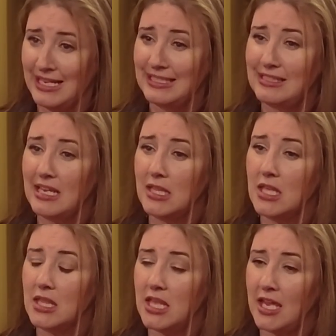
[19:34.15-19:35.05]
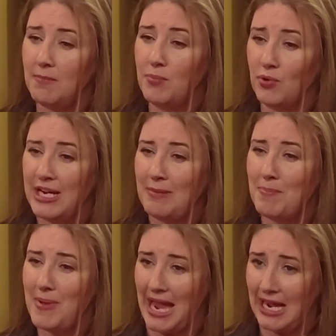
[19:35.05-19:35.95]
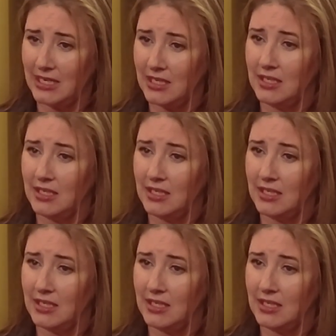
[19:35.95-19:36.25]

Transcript: say that they bring back